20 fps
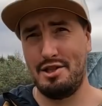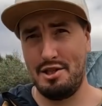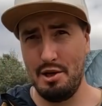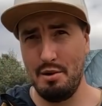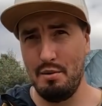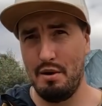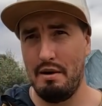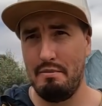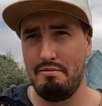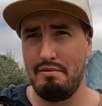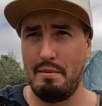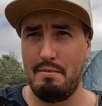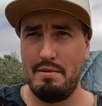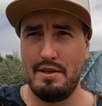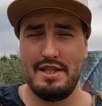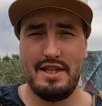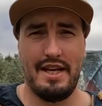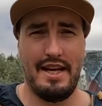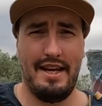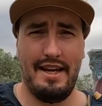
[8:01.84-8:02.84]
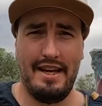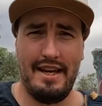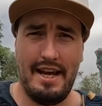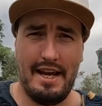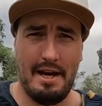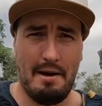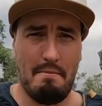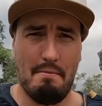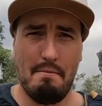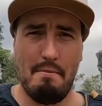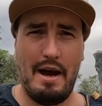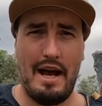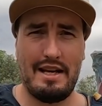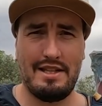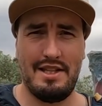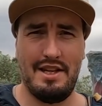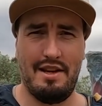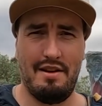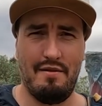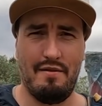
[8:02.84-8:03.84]
to our property in a
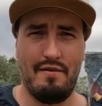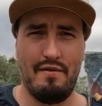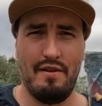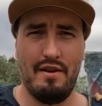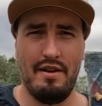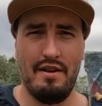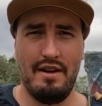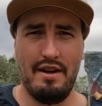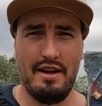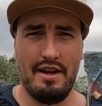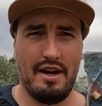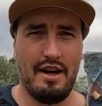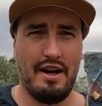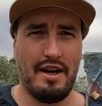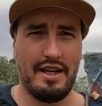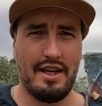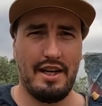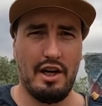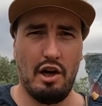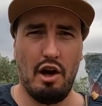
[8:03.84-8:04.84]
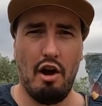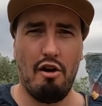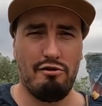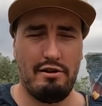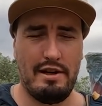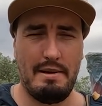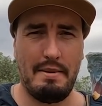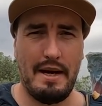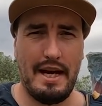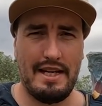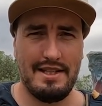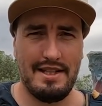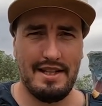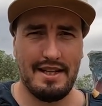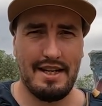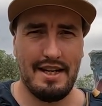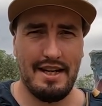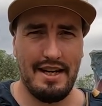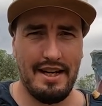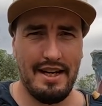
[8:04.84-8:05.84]
massive like lorry
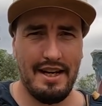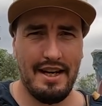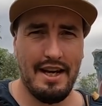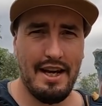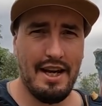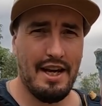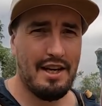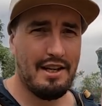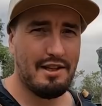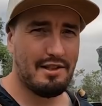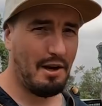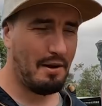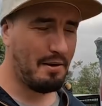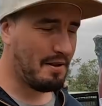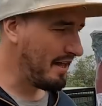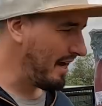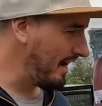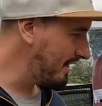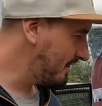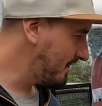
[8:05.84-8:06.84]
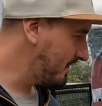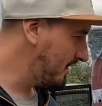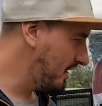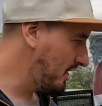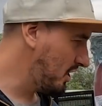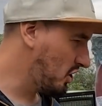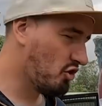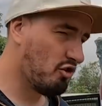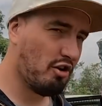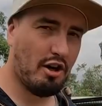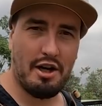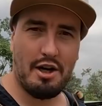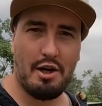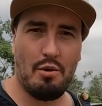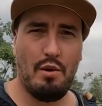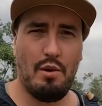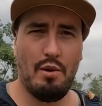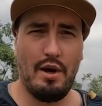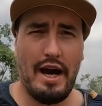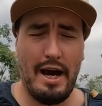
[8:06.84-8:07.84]
basically so thanks to the truck,
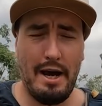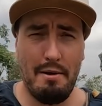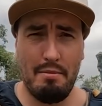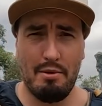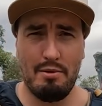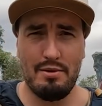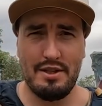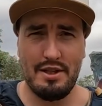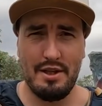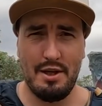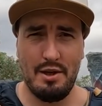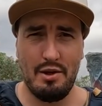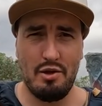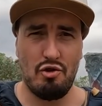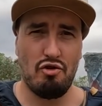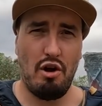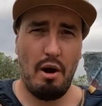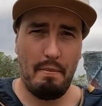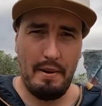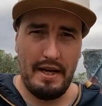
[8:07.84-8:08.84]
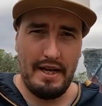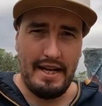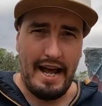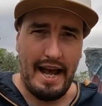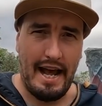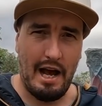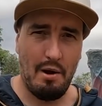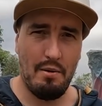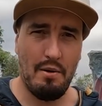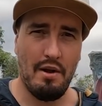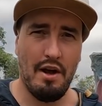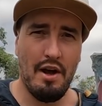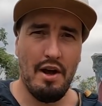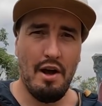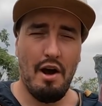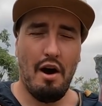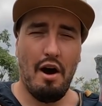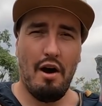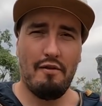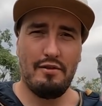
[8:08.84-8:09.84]
we were able to drop it down
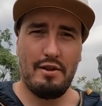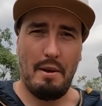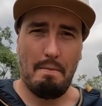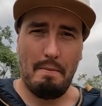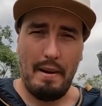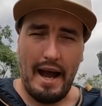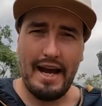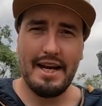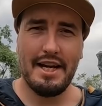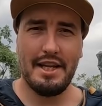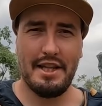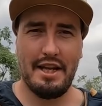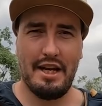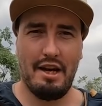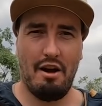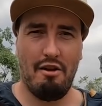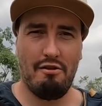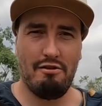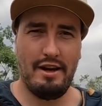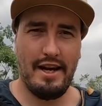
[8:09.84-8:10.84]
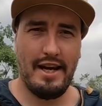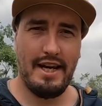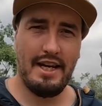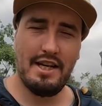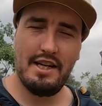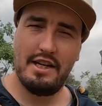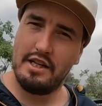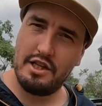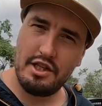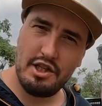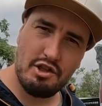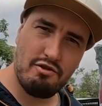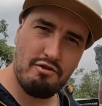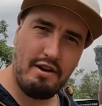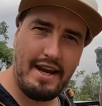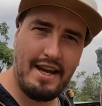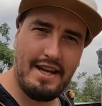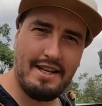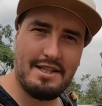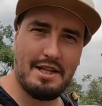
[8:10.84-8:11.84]
off the back of the lorry,
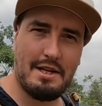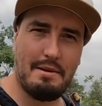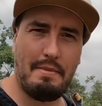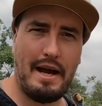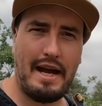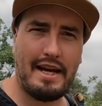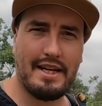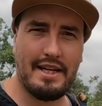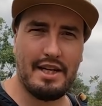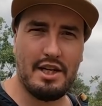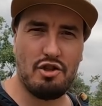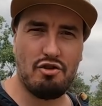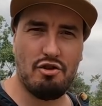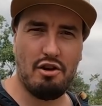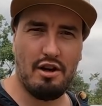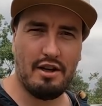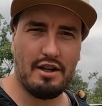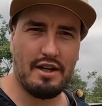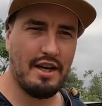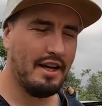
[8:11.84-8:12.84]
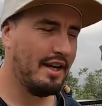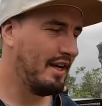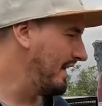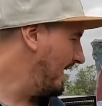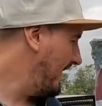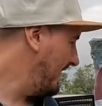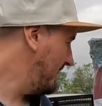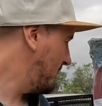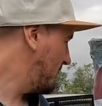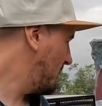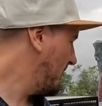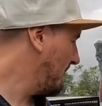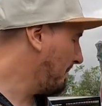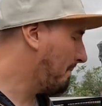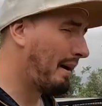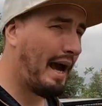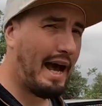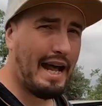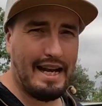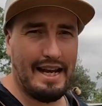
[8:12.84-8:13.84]
straight into the back of the truck, and it's on a
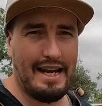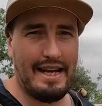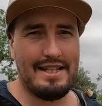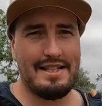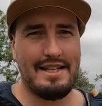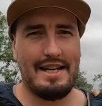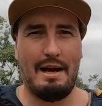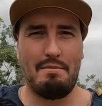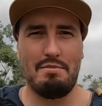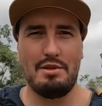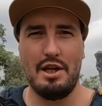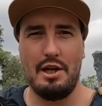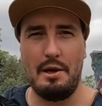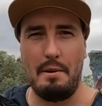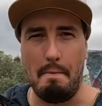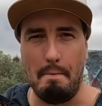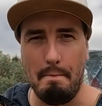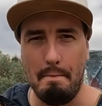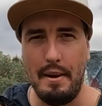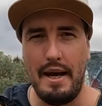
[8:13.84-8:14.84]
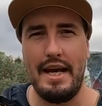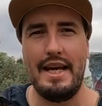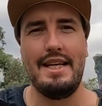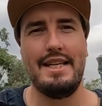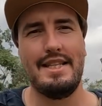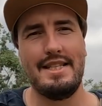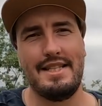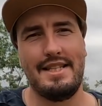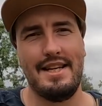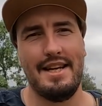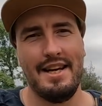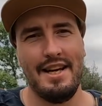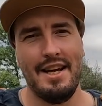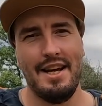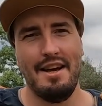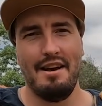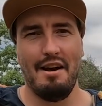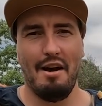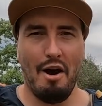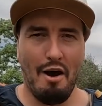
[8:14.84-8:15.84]
pallet. It's an absolute beast
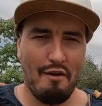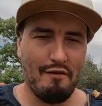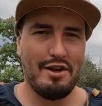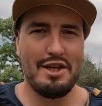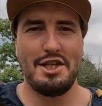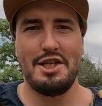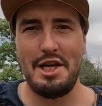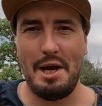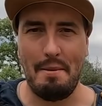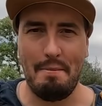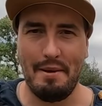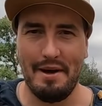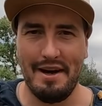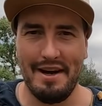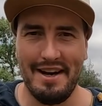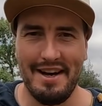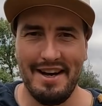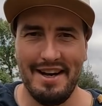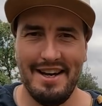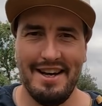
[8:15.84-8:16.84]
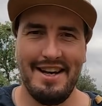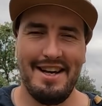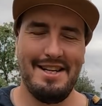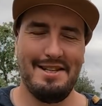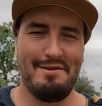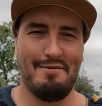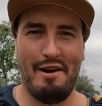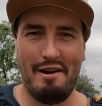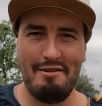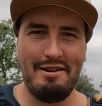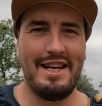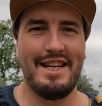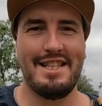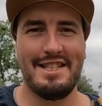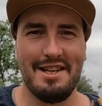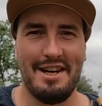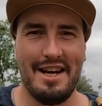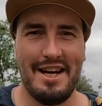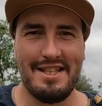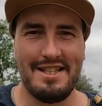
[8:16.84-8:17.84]
of a chipper. It's very
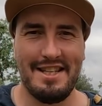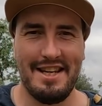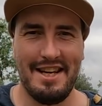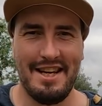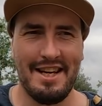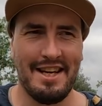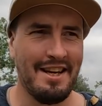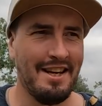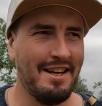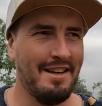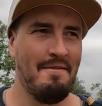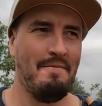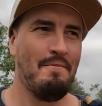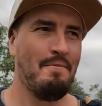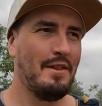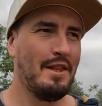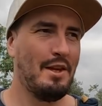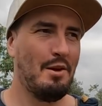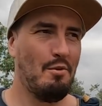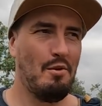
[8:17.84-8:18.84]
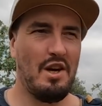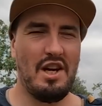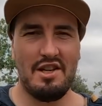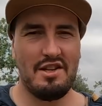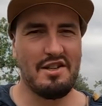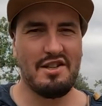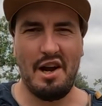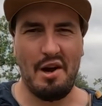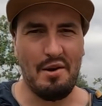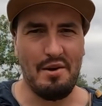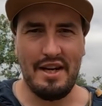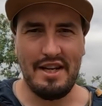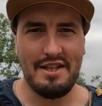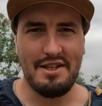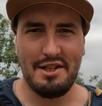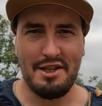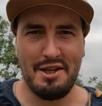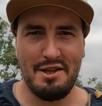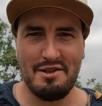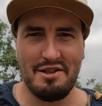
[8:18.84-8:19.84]
exciting. We just don't need
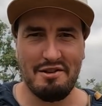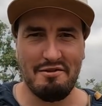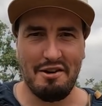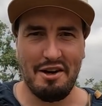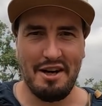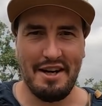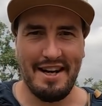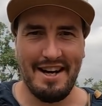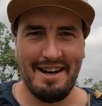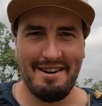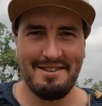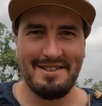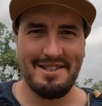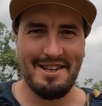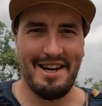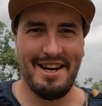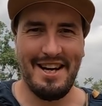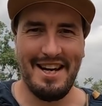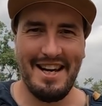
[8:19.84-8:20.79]
to use it right now. So